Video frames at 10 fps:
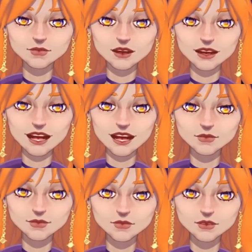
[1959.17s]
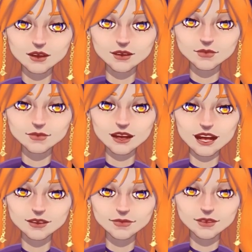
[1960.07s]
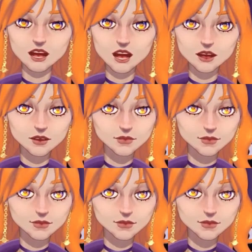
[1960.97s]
My name is Amelia Velasco.